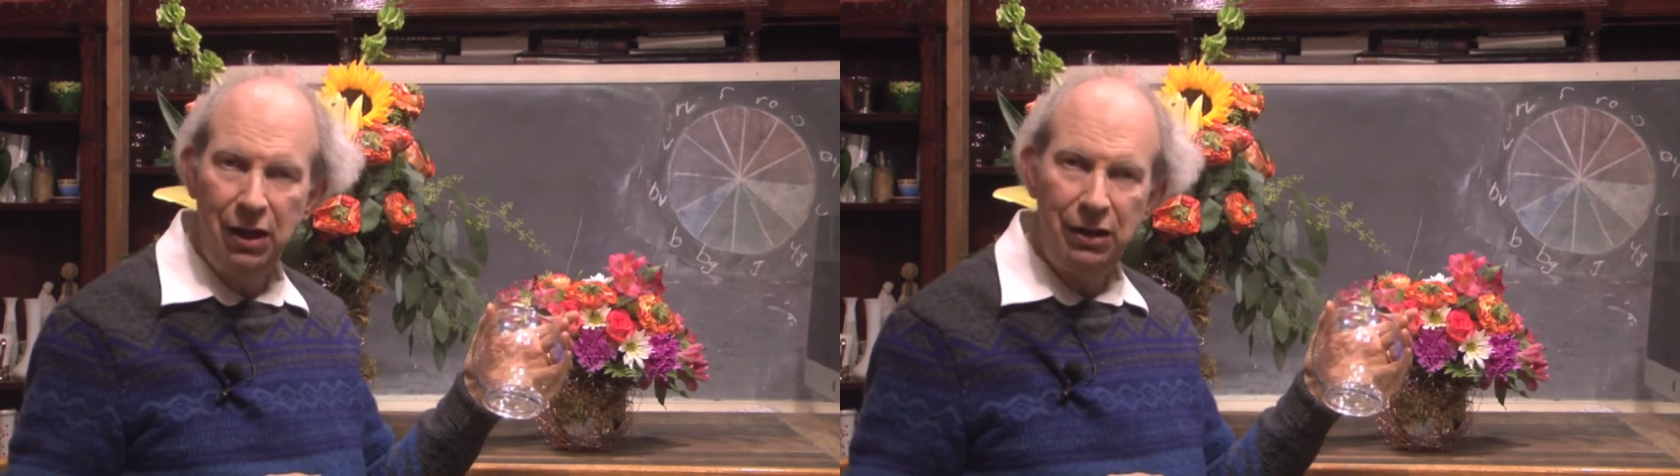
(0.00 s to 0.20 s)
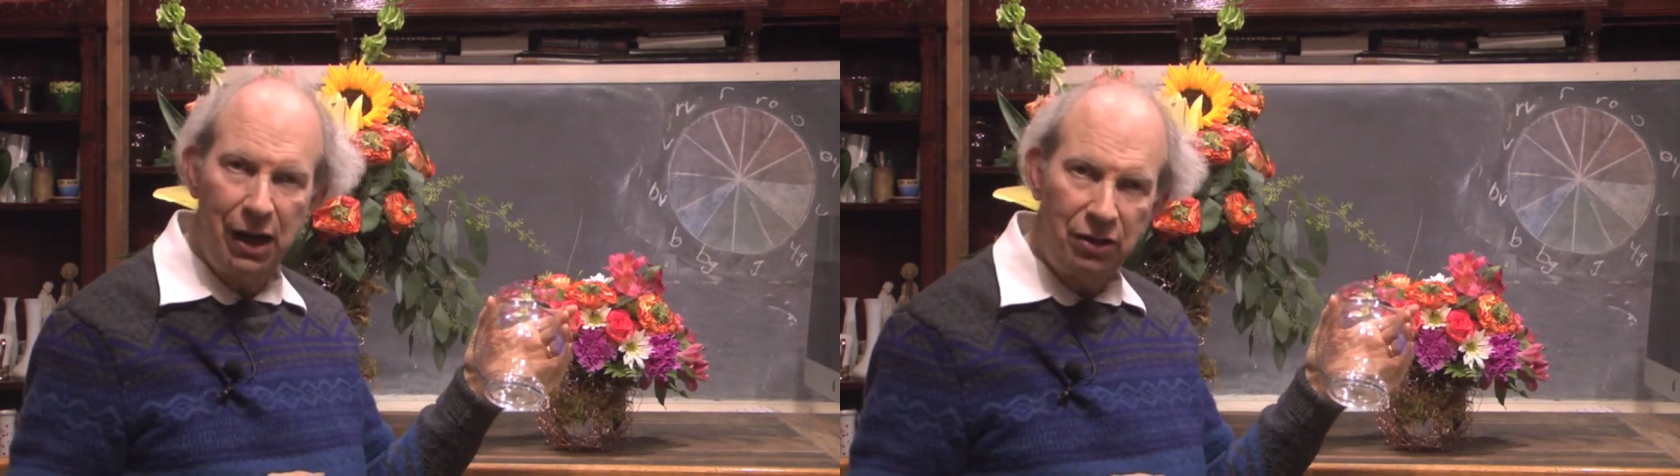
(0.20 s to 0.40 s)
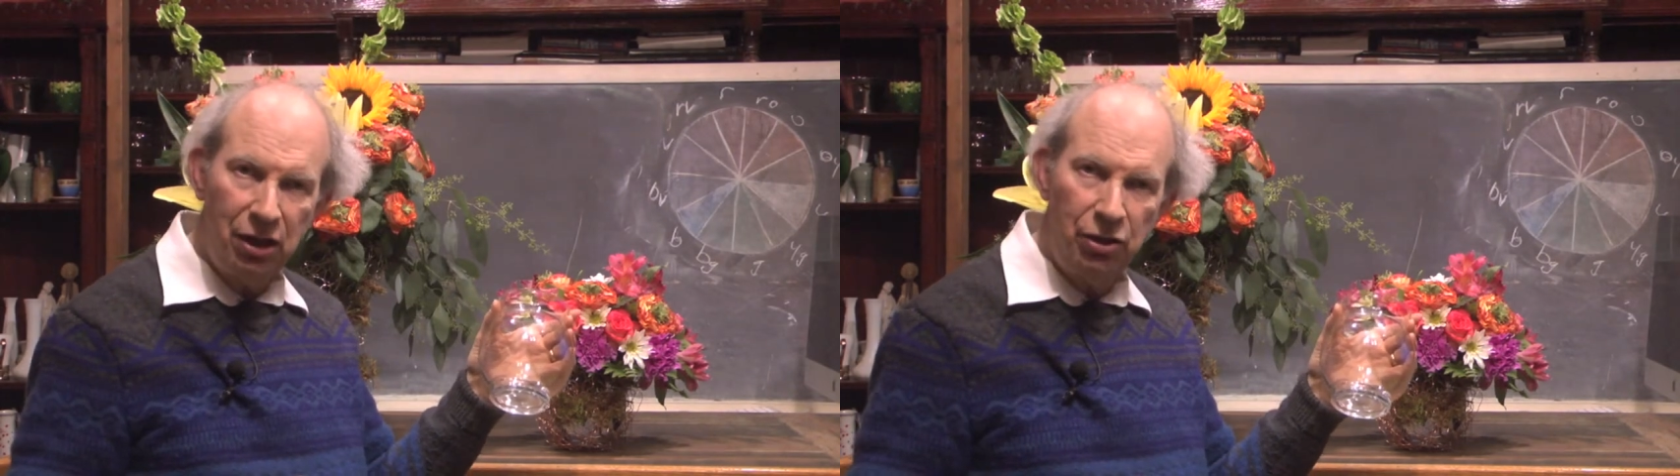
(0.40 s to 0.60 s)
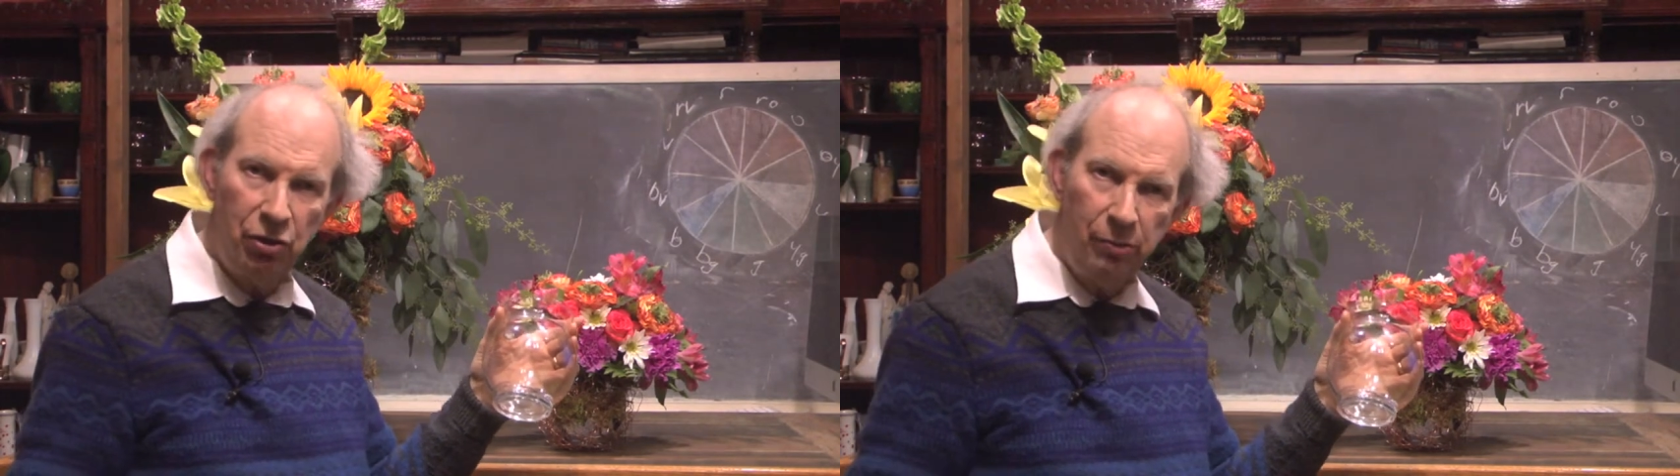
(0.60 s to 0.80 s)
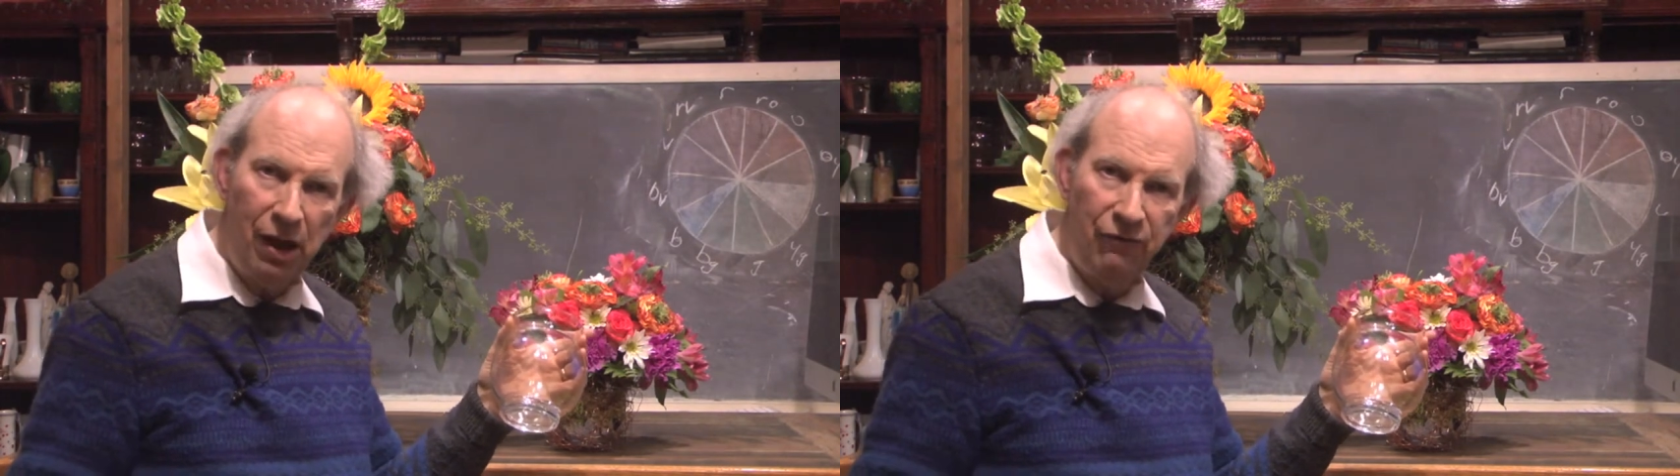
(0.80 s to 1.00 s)
that I think
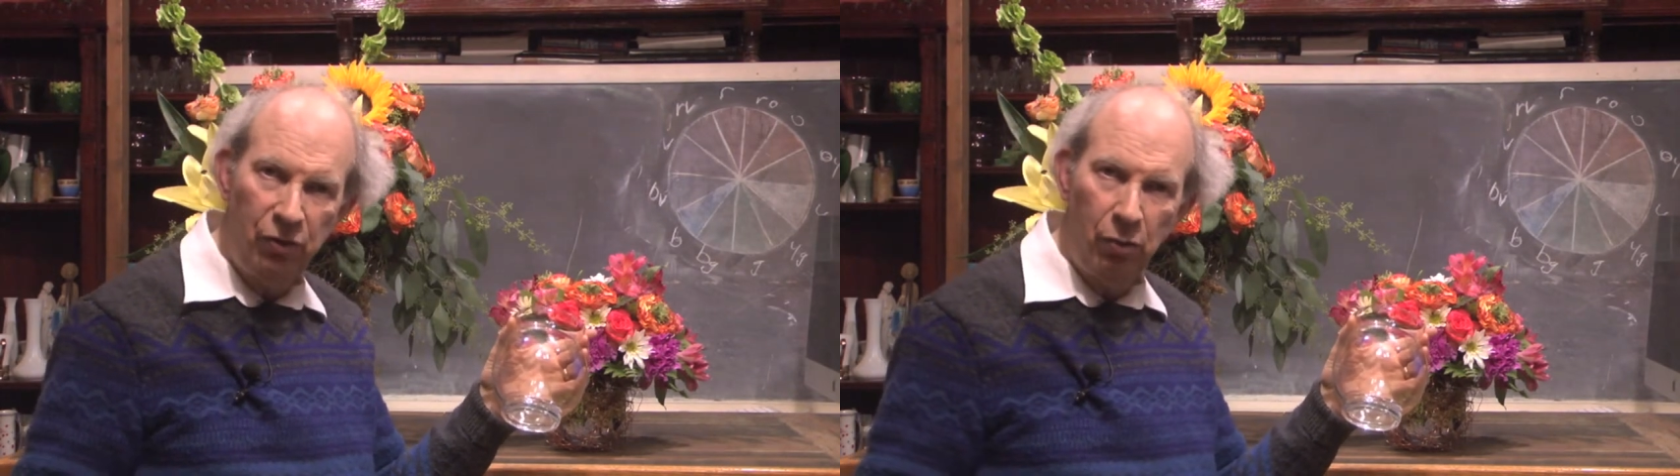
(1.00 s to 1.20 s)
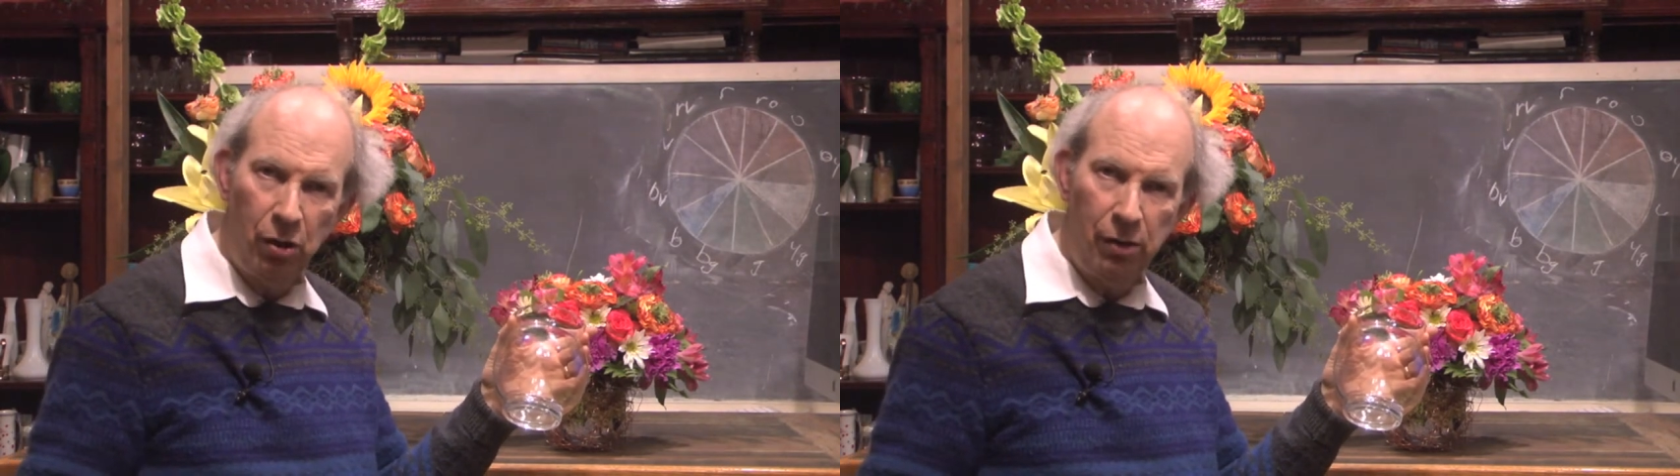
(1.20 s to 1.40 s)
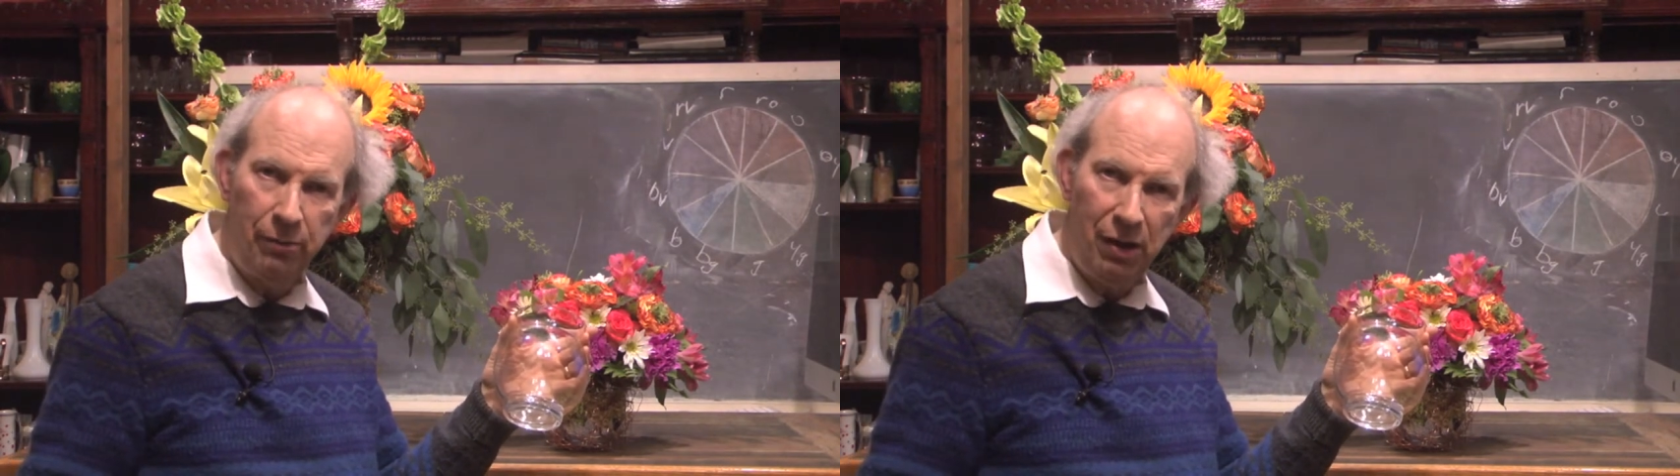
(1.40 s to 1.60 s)
you, my viewer,